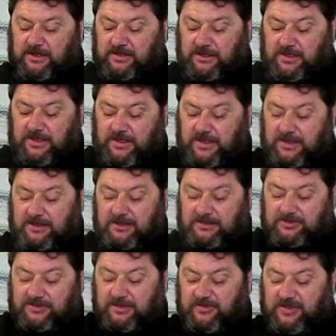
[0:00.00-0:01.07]
and
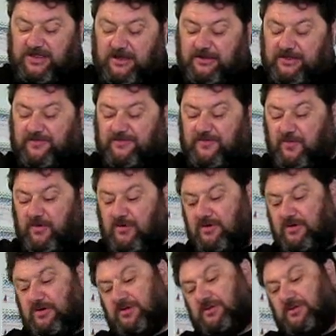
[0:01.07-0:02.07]
you'd be going for